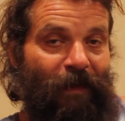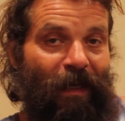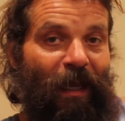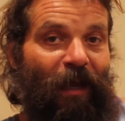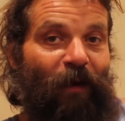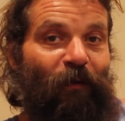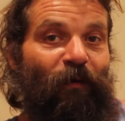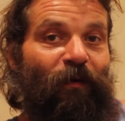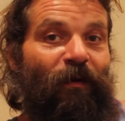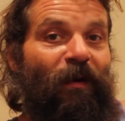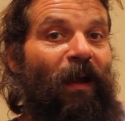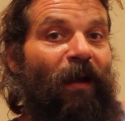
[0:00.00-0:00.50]

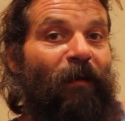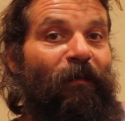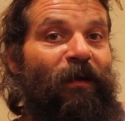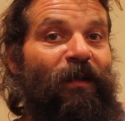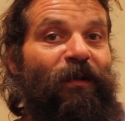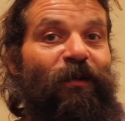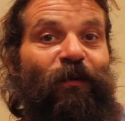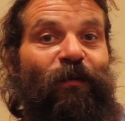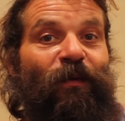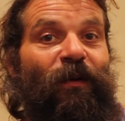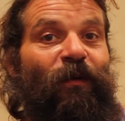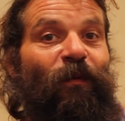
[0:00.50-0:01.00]
I would not be
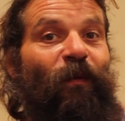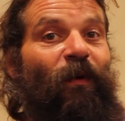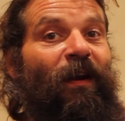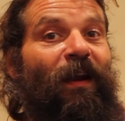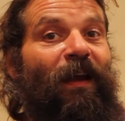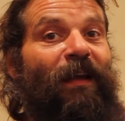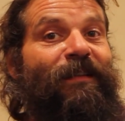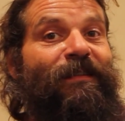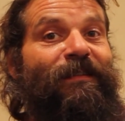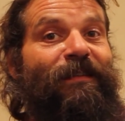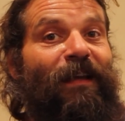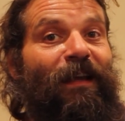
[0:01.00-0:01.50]
doing what
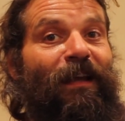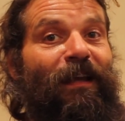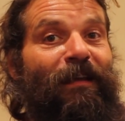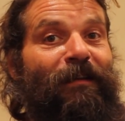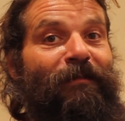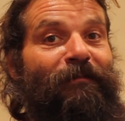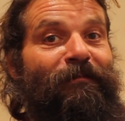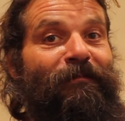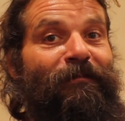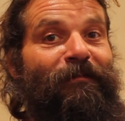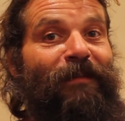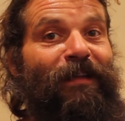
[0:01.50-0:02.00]
I say,
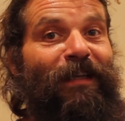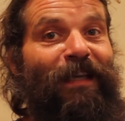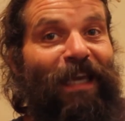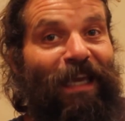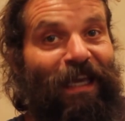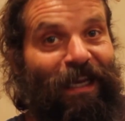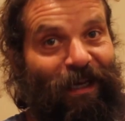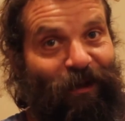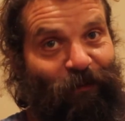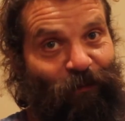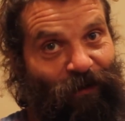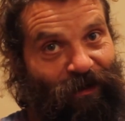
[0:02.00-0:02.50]

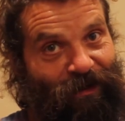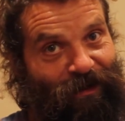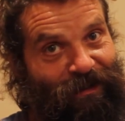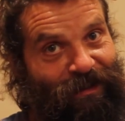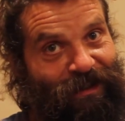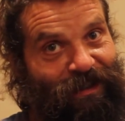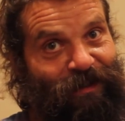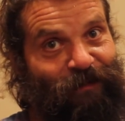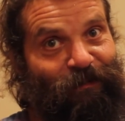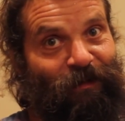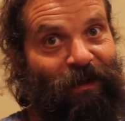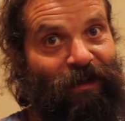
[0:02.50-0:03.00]
and I want to
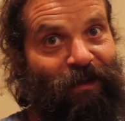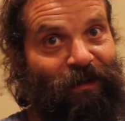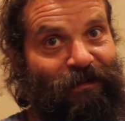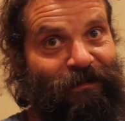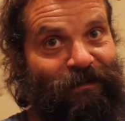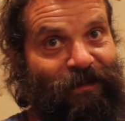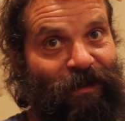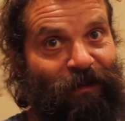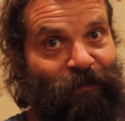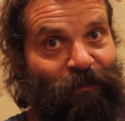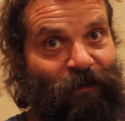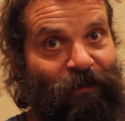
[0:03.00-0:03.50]
lead by
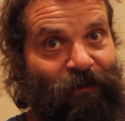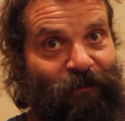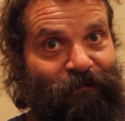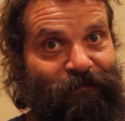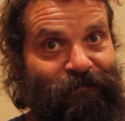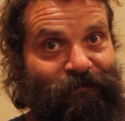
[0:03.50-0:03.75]
example.